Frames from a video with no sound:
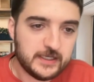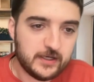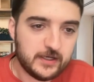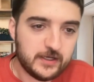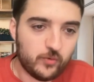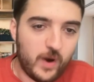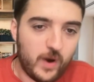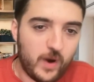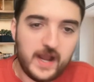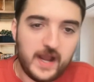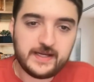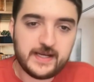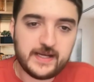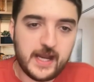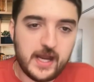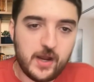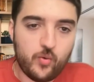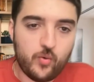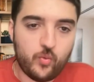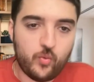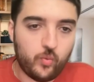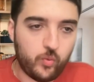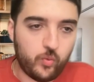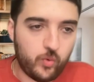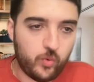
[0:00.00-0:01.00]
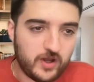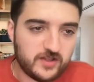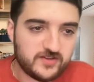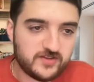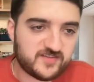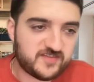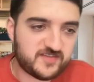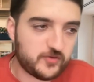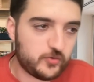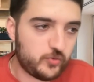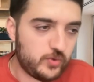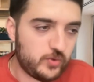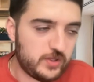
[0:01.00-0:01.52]
Why not
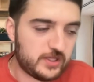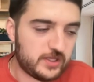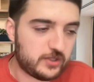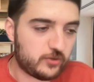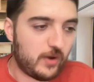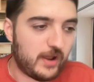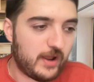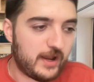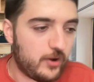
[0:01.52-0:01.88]
once a week? Why